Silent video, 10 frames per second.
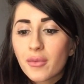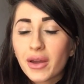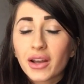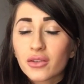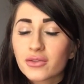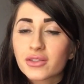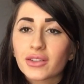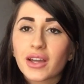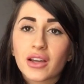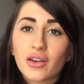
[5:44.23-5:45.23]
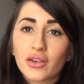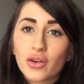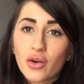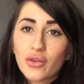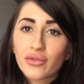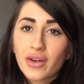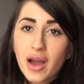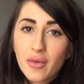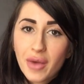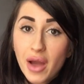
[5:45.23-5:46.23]
And I also go off
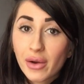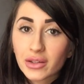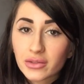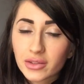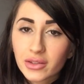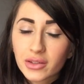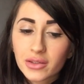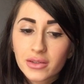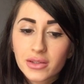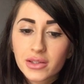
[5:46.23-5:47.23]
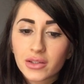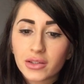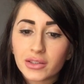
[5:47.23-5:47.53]
how I look. So